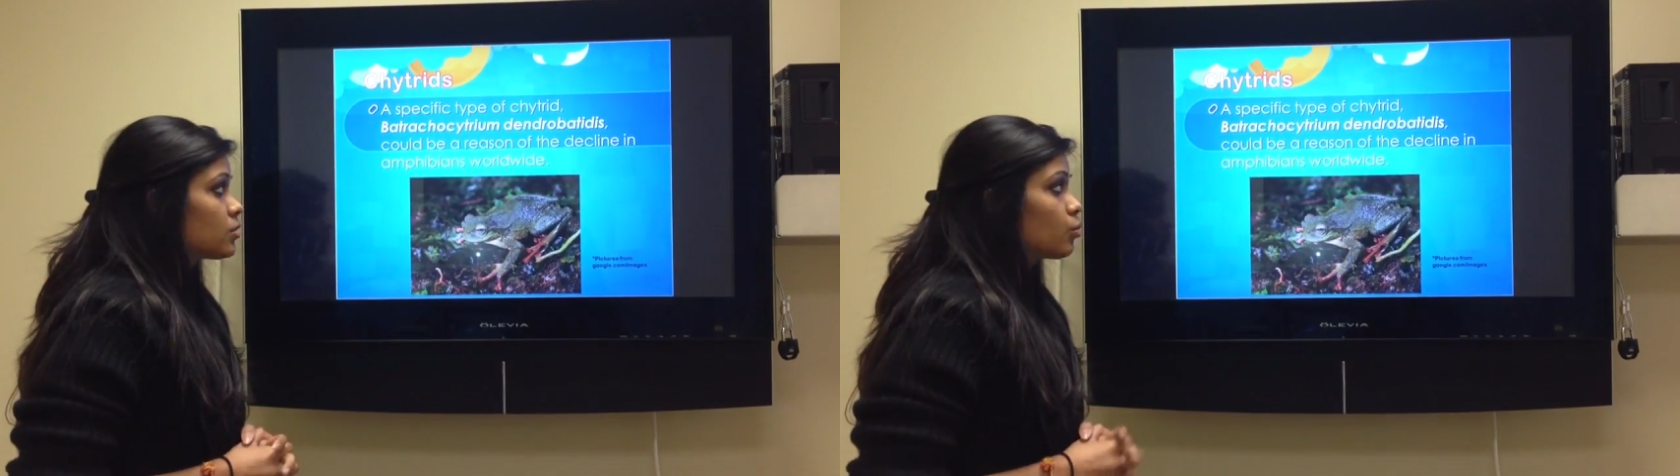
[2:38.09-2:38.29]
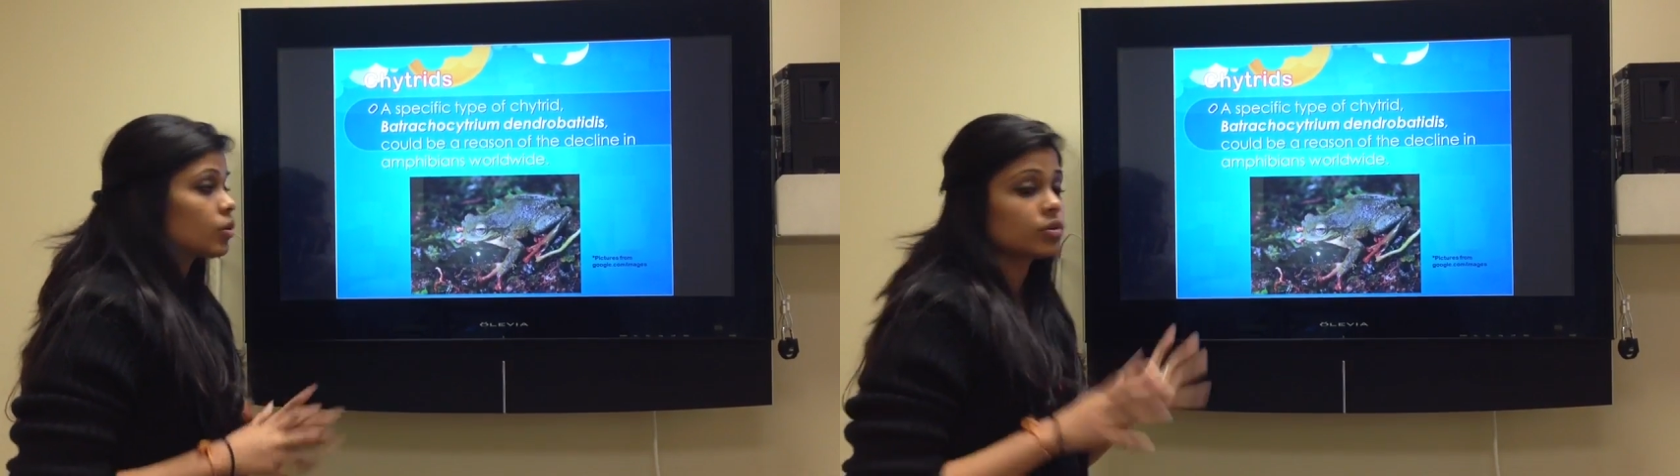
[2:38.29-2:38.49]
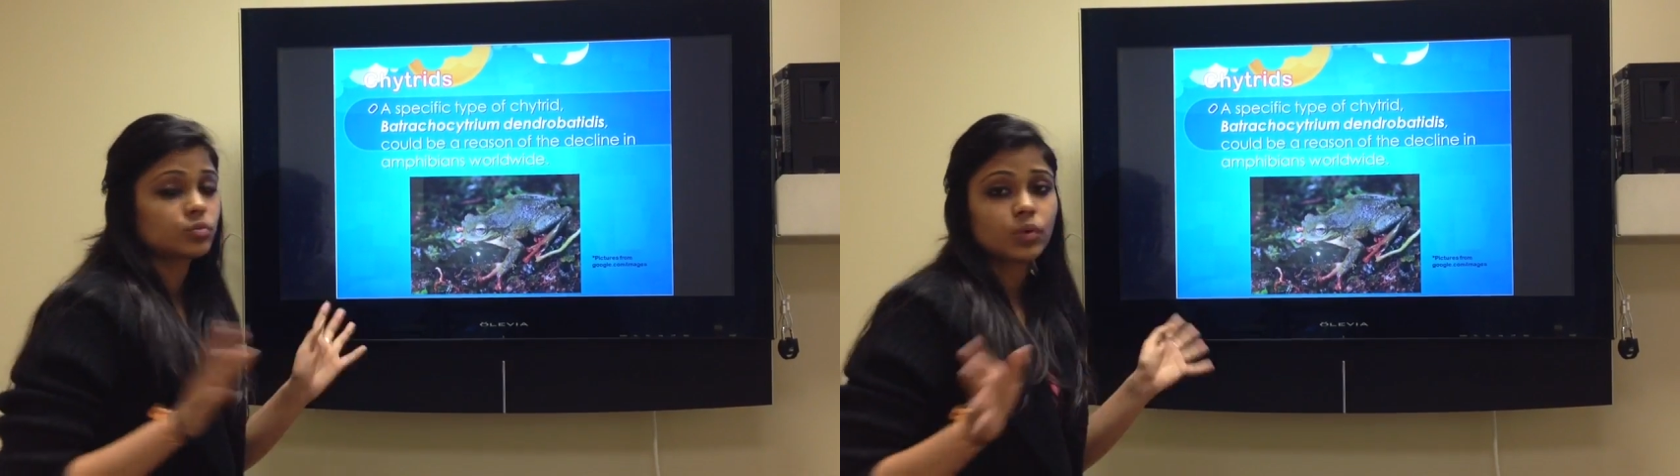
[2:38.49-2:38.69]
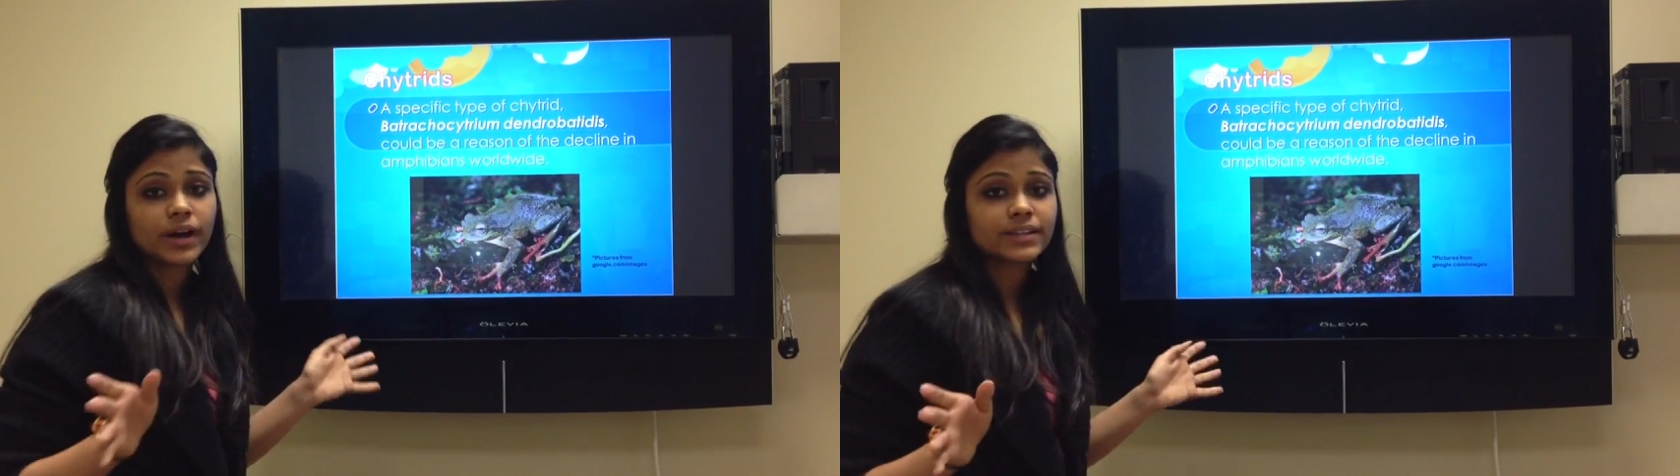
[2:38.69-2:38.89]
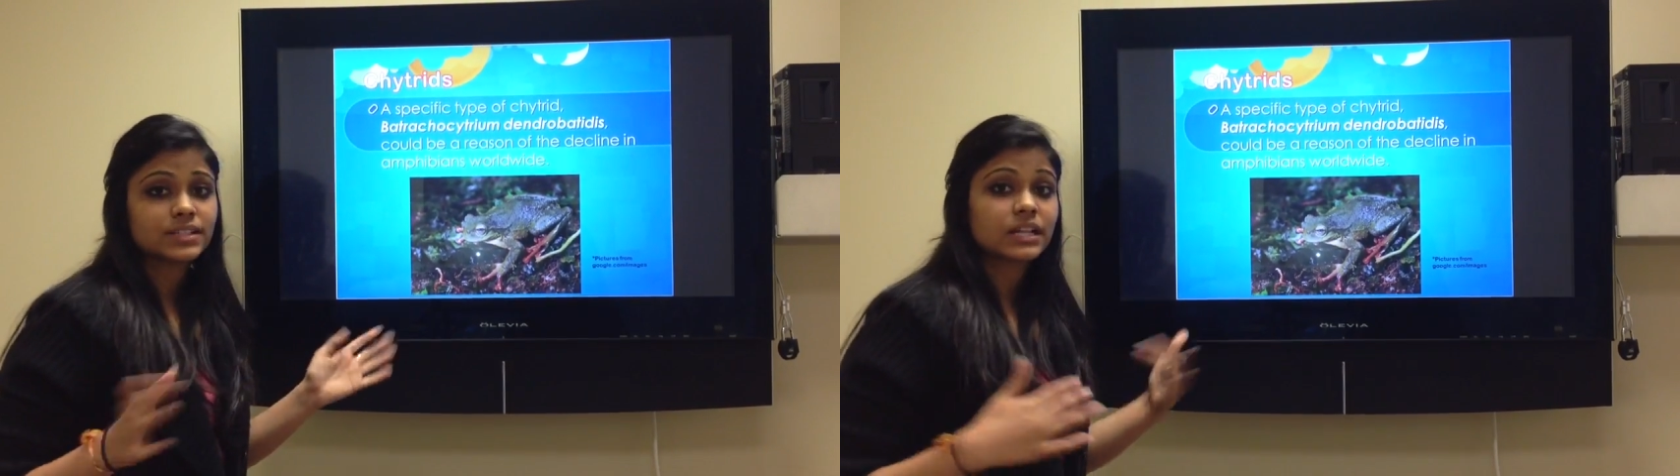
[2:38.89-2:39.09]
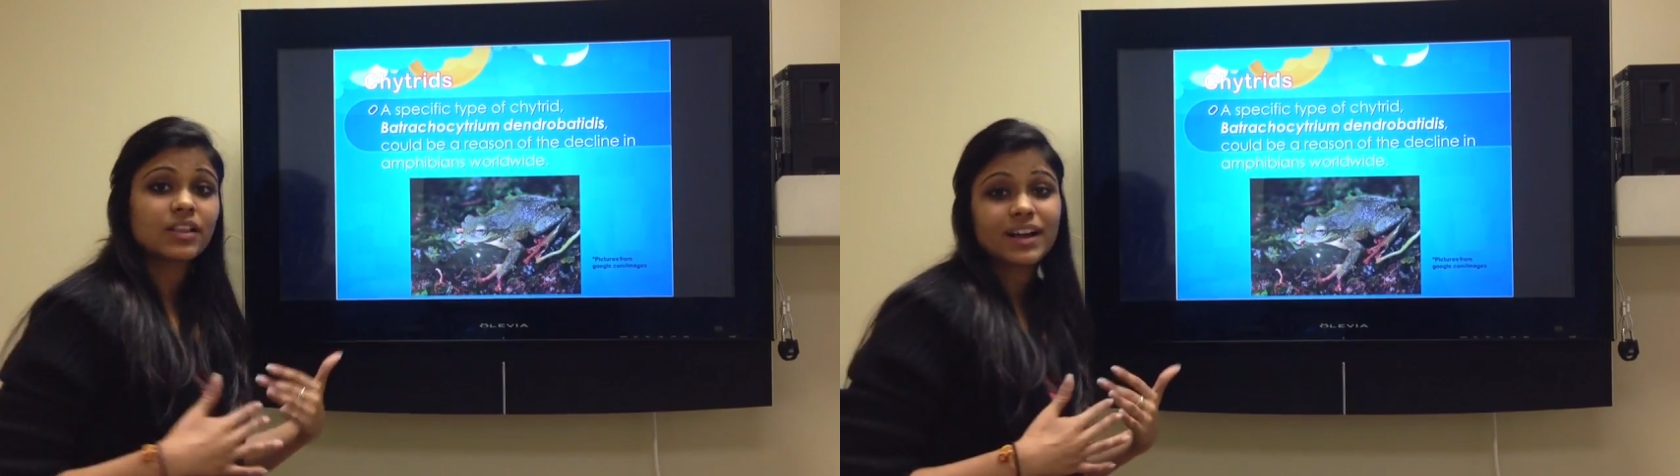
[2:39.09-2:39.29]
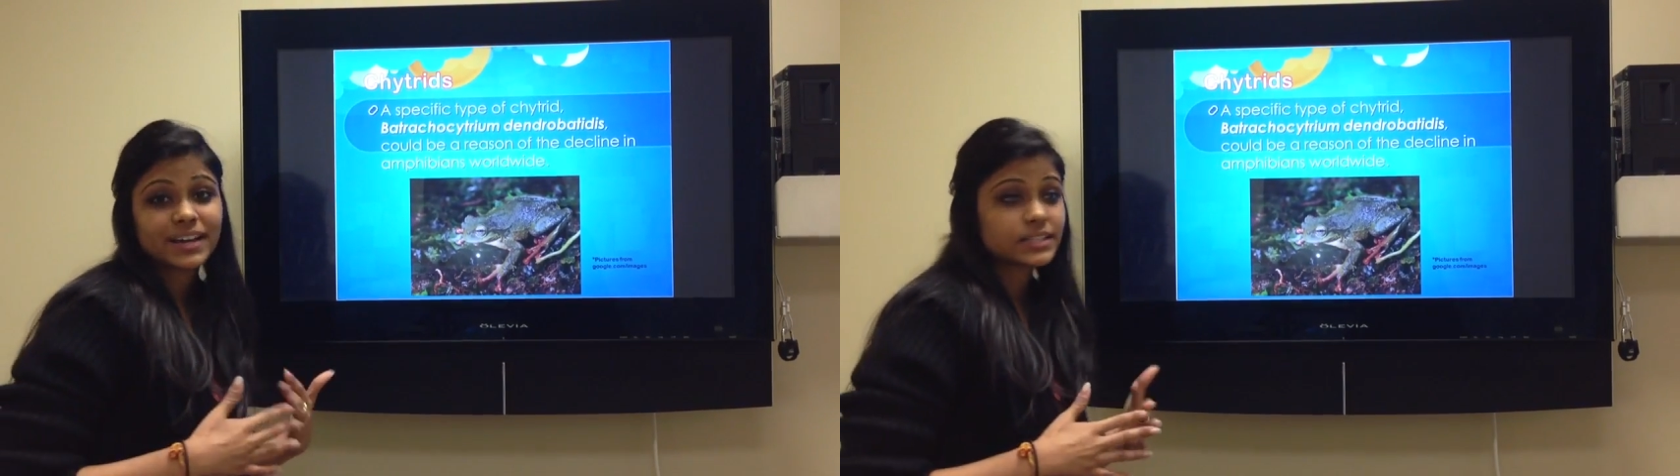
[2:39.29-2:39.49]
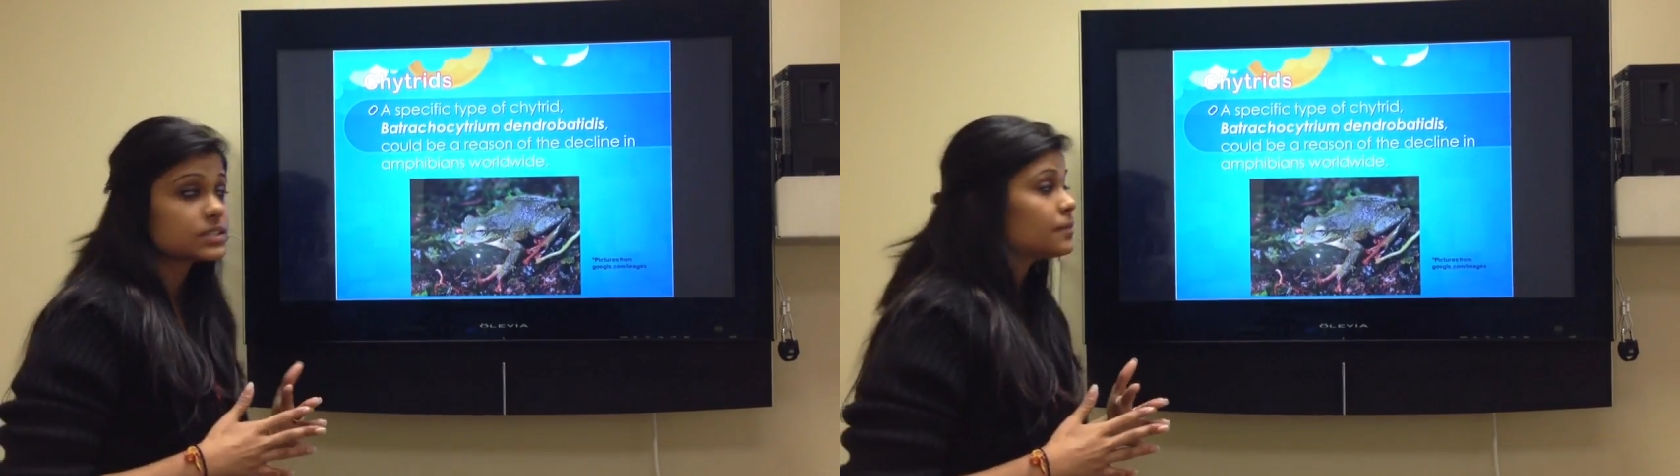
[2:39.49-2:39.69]
worldwide
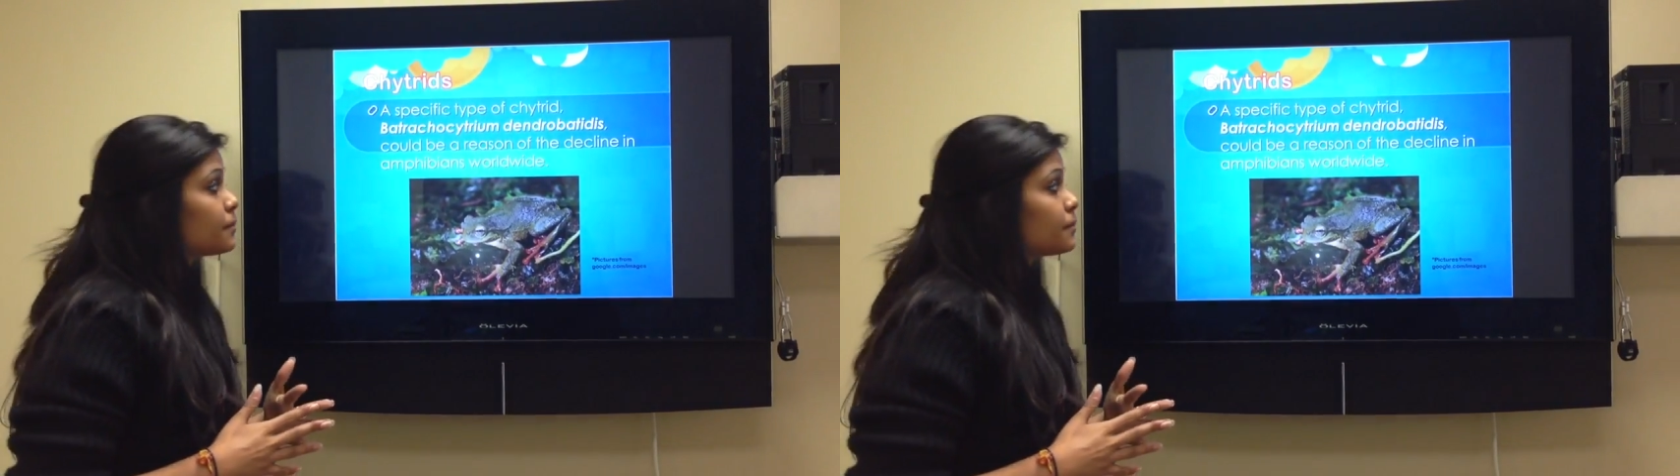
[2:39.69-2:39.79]
declined.